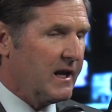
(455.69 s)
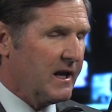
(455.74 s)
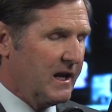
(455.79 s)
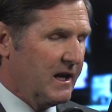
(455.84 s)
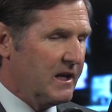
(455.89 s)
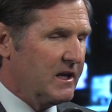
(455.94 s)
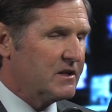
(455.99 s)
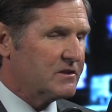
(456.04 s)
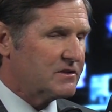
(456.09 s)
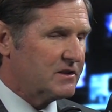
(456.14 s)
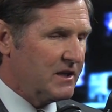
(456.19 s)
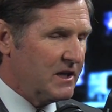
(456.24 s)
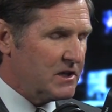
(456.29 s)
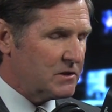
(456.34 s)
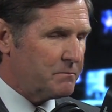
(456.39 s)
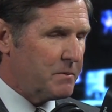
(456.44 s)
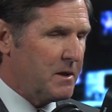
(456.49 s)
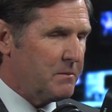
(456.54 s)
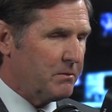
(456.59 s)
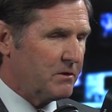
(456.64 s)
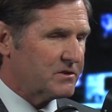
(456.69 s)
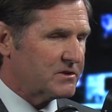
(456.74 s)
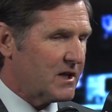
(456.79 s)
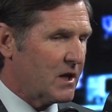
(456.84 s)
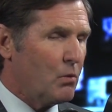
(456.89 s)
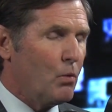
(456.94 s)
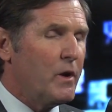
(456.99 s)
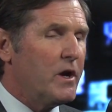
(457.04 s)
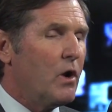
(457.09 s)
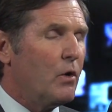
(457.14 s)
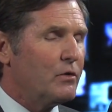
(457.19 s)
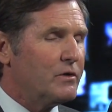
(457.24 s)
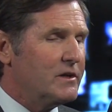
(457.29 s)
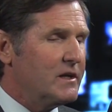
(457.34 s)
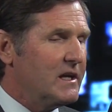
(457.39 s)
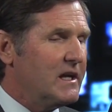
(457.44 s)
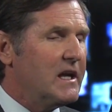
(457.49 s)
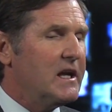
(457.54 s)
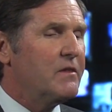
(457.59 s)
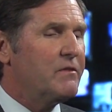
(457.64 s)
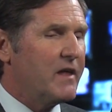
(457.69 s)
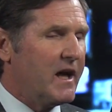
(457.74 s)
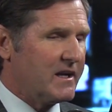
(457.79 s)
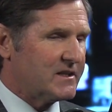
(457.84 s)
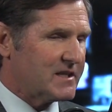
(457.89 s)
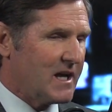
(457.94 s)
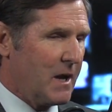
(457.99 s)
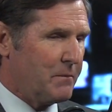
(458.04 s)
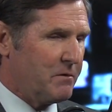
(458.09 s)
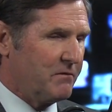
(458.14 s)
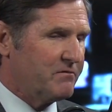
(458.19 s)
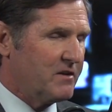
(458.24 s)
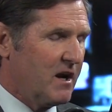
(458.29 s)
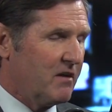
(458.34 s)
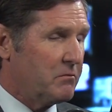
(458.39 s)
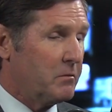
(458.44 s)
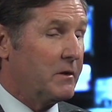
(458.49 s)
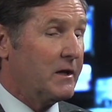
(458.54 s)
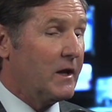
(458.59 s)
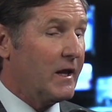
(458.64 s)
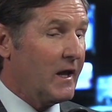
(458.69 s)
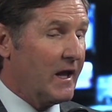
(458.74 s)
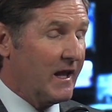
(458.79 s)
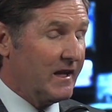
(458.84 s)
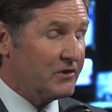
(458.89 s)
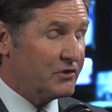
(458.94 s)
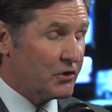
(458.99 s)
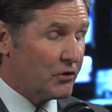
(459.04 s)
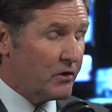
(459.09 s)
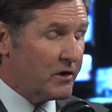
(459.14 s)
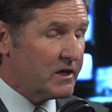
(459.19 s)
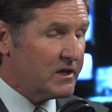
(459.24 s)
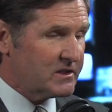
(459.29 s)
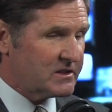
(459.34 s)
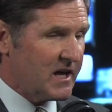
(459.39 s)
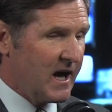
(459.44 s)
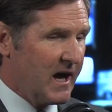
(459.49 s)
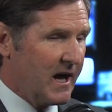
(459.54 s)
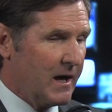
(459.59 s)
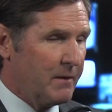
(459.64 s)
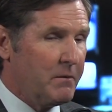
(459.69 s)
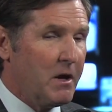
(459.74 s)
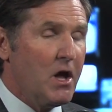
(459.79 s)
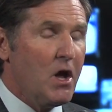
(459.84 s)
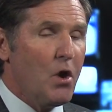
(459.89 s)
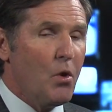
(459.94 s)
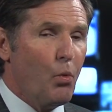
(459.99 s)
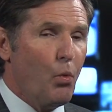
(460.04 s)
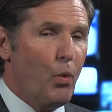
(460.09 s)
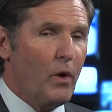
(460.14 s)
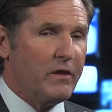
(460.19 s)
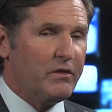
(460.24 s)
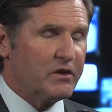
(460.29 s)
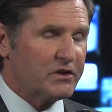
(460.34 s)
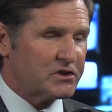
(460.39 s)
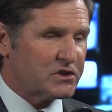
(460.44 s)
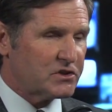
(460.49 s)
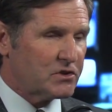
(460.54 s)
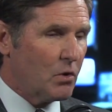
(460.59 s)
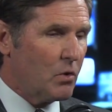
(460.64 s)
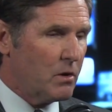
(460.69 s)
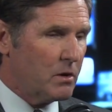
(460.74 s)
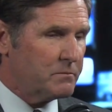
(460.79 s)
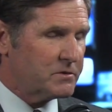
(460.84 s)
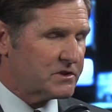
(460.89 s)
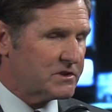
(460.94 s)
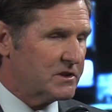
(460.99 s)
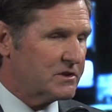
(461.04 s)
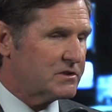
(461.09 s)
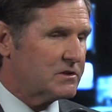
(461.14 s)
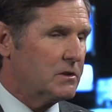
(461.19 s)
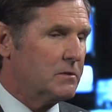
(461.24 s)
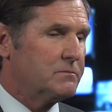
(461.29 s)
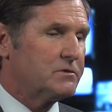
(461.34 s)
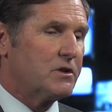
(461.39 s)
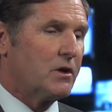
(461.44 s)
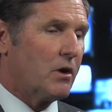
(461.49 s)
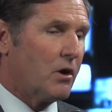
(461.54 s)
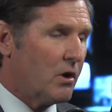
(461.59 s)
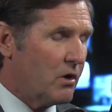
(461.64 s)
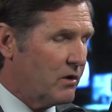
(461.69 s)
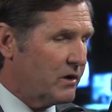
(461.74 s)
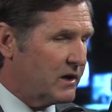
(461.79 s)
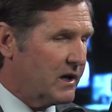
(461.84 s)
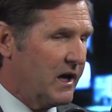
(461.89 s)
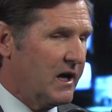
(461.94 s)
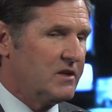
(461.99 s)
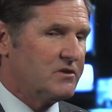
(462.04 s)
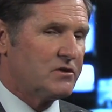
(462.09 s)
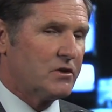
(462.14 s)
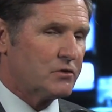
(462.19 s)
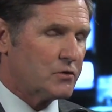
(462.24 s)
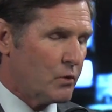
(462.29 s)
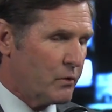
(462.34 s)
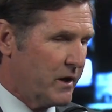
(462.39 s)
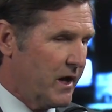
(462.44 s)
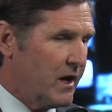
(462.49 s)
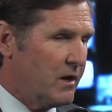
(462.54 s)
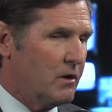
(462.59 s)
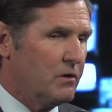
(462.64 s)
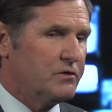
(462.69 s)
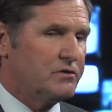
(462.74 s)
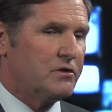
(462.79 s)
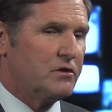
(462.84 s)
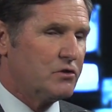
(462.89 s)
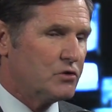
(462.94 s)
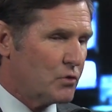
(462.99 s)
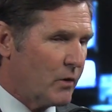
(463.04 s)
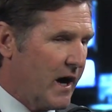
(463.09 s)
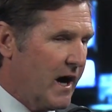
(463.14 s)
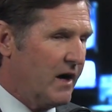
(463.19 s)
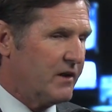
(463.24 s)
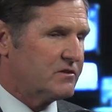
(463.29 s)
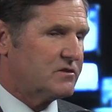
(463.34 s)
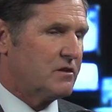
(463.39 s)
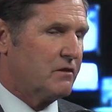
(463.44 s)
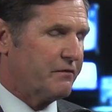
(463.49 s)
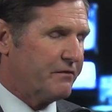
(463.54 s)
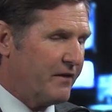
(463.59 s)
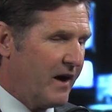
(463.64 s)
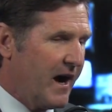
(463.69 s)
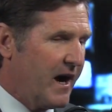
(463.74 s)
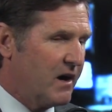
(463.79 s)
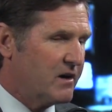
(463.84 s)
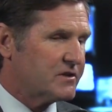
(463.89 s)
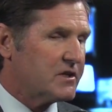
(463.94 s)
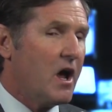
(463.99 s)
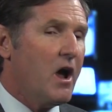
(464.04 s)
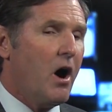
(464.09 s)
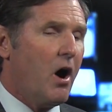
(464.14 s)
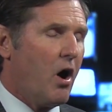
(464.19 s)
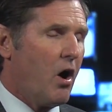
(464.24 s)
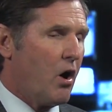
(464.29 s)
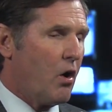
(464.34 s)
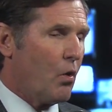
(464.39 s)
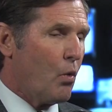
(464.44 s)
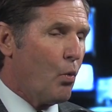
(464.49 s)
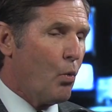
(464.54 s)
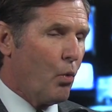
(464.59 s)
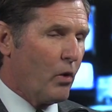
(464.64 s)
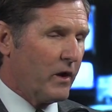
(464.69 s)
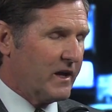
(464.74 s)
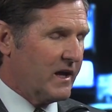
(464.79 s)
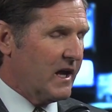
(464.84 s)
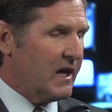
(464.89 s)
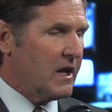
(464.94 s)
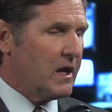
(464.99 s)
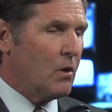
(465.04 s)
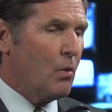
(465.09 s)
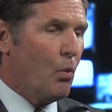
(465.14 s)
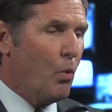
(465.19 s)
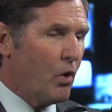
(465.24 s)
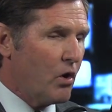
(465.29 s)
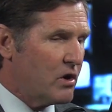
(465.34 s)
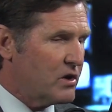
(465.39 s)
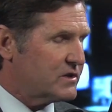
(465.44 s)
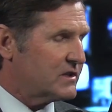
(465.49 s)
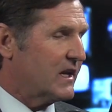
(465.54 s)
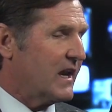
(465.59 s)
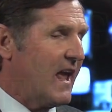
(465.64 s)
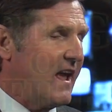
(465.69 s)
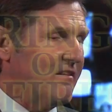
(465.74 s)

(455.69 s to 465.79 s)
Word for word: It is these yeah. people are saying we don't need that type of government during a time when the storm systems, the hurricanes, the tornadoes, the droughts, the fires are getting worse and